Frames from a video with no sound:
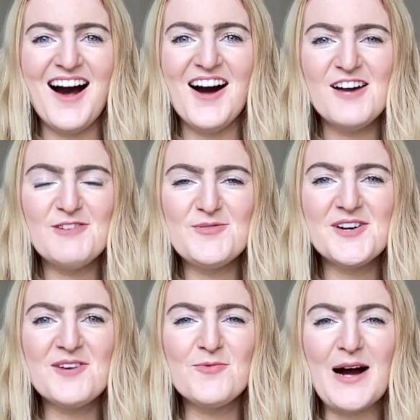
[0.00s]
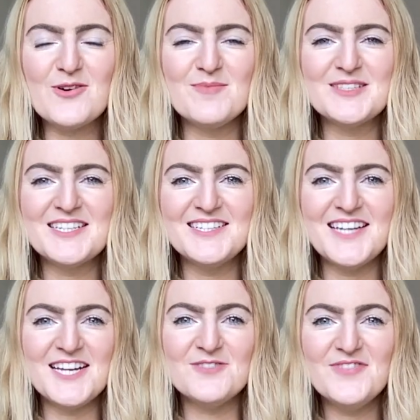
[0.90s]
Hi everyone and welcome to
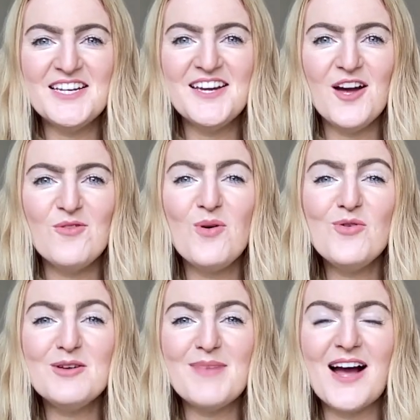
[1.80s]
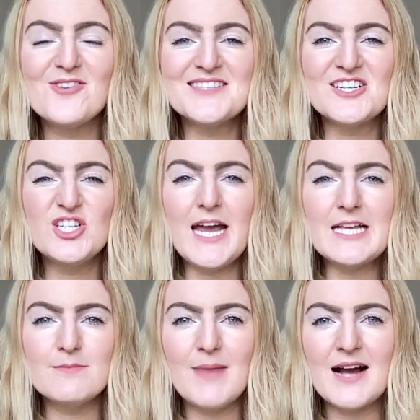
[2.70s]
today's video all about the
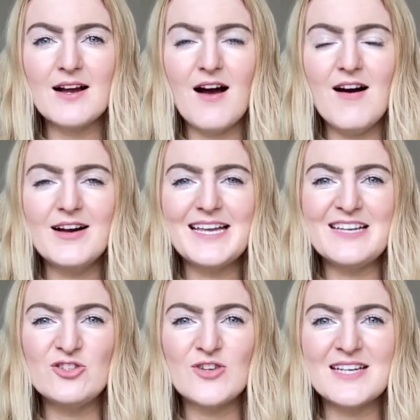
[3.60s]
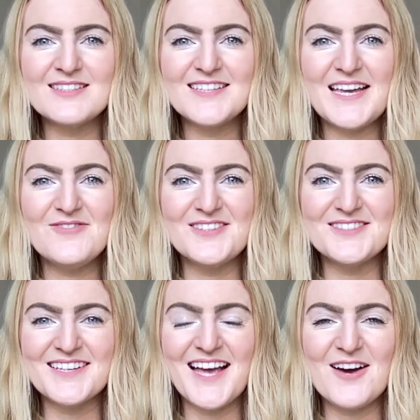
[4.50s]
Chase Bank High Interest Savings
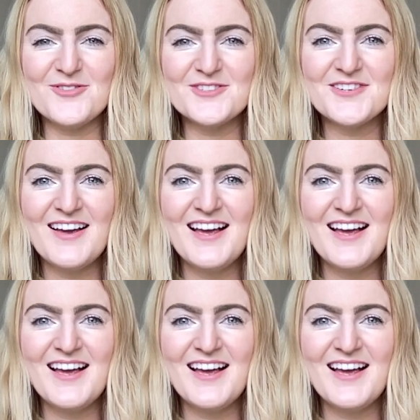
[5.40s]
Account.